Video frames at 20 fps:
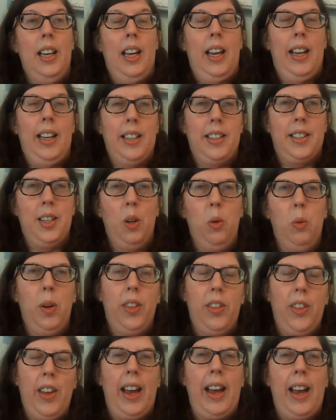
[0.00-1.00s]
And so
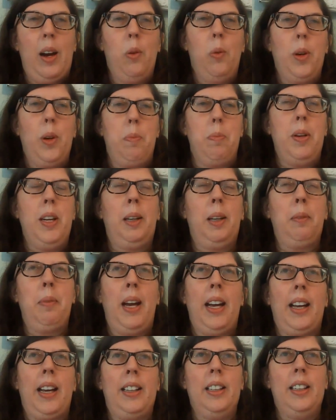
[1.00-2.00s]
with that, we pick
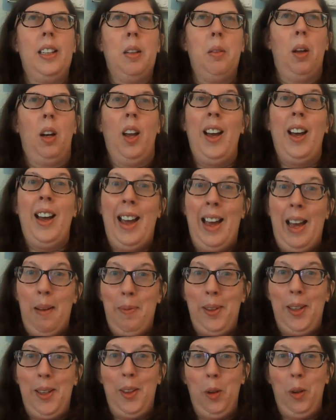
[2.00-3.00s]
back up. A lot
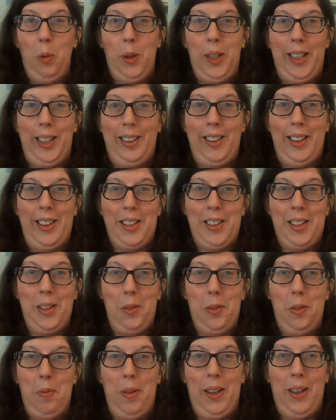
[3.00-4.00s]
happened in the week. These
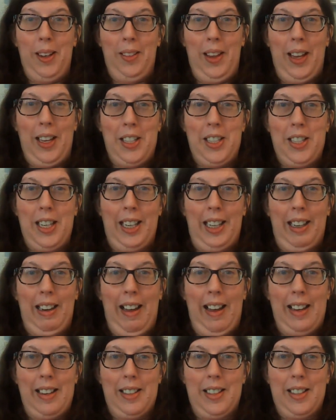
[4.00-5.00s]
two have been in that stained
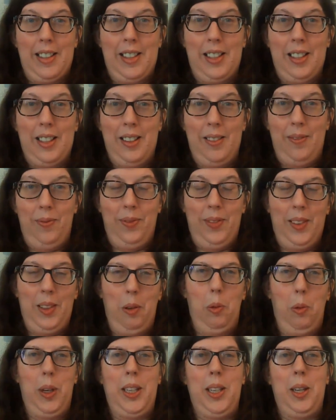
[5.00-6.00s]
glass
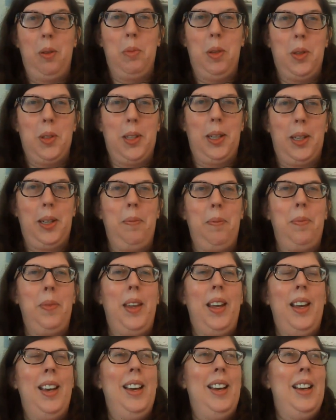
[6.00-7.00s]
window museum.
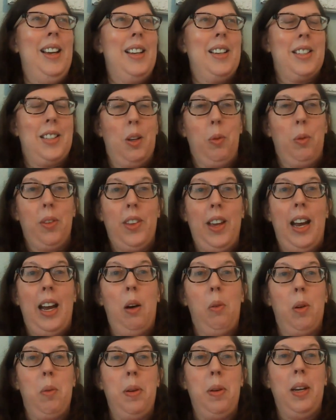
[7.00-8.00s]
So with
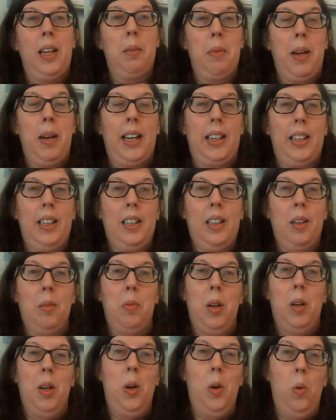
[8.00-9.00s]
that, we pick back up
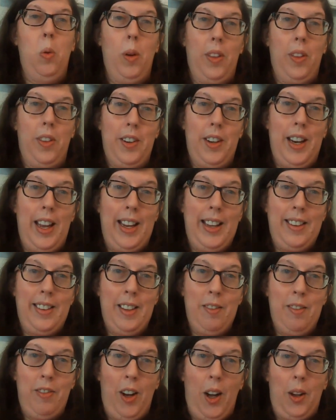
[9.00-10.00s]
with
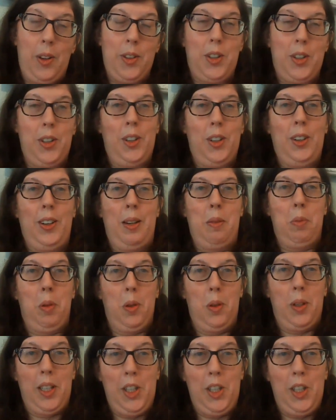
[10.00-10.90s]
Nathan Foster and Marie